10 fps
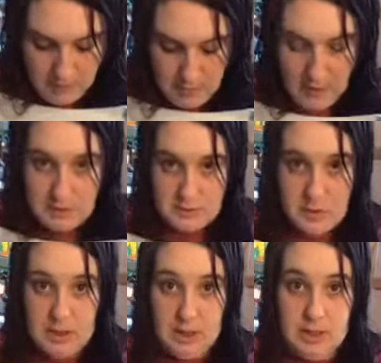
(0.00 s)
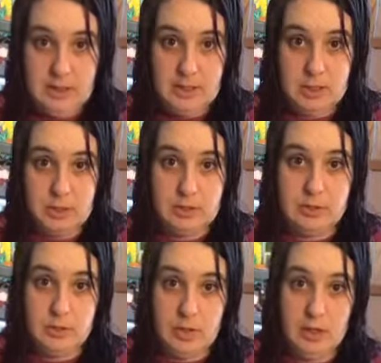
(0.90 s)
I just wanted to get a t-shirt so
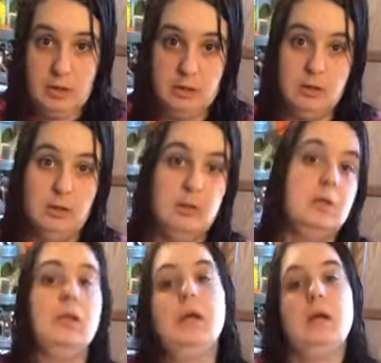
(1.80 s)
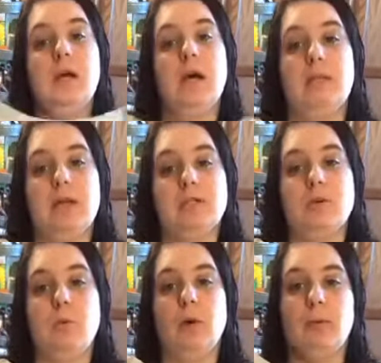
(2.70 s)
that I'm not so
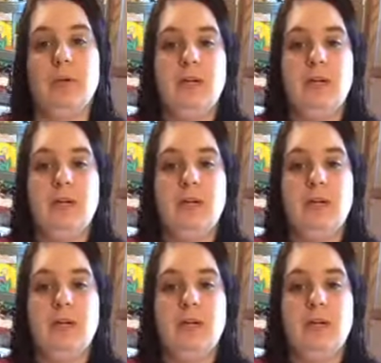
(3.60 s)
warm.